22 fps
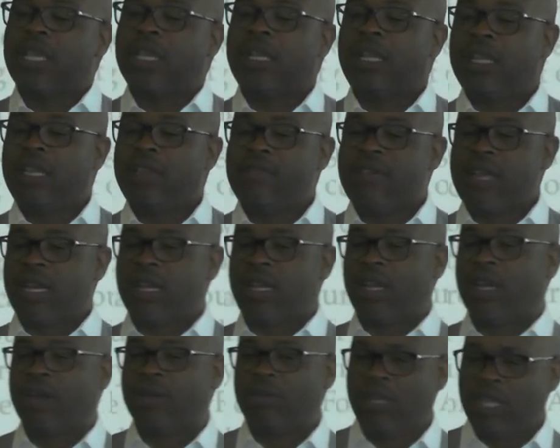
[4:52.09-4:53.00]
leave that
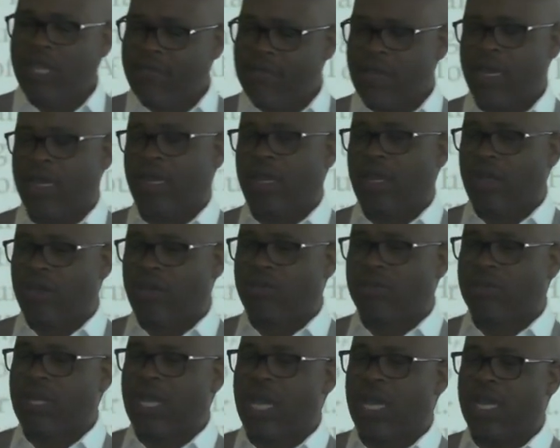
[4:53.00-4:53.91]
alone. Leave that
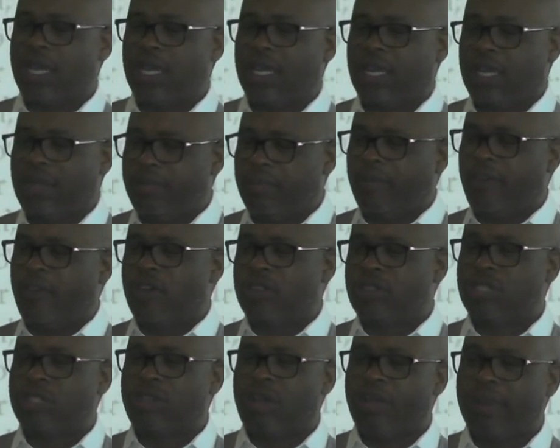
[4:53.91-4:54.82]
alone? God, them
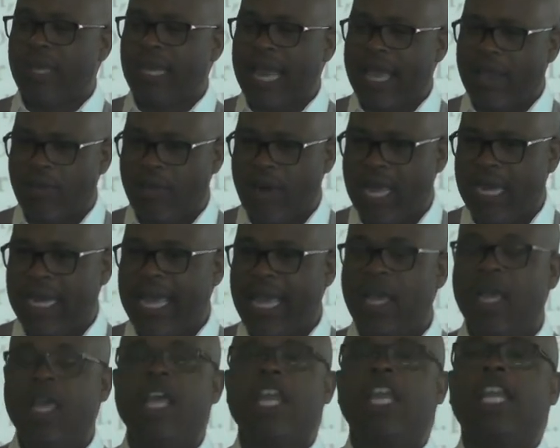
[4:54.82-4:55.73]
folks is on me like right
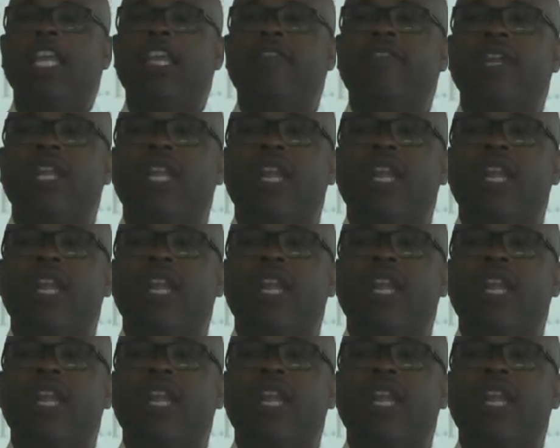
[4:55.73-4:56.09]
now. Leave it